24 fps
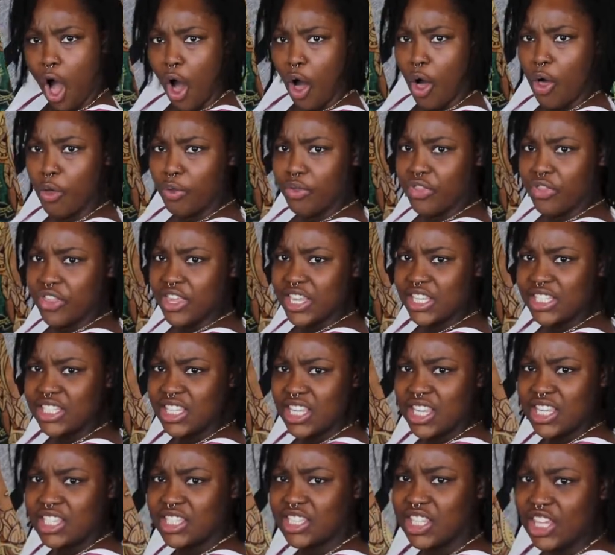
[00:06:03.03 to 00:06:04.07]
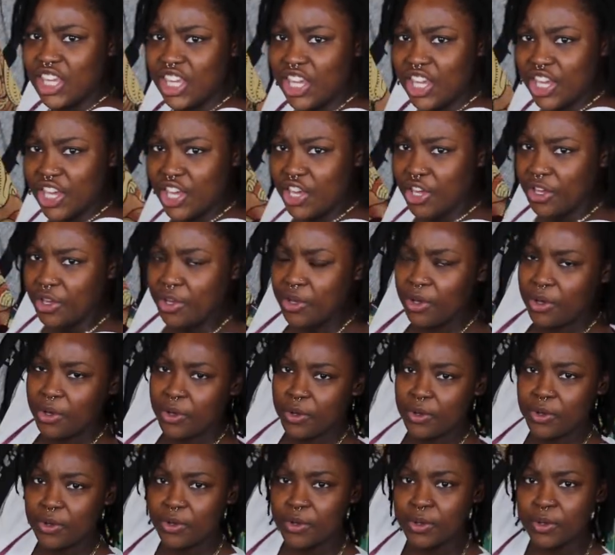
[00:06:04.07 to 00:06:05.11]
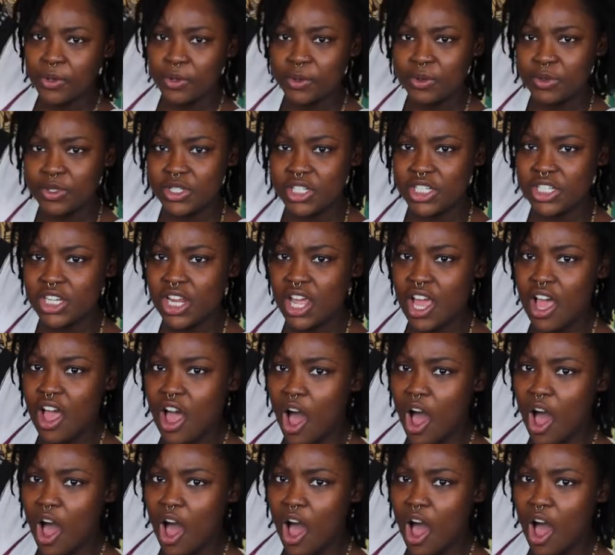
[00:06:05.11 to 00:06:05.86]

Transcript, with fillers: Oh, this is cute.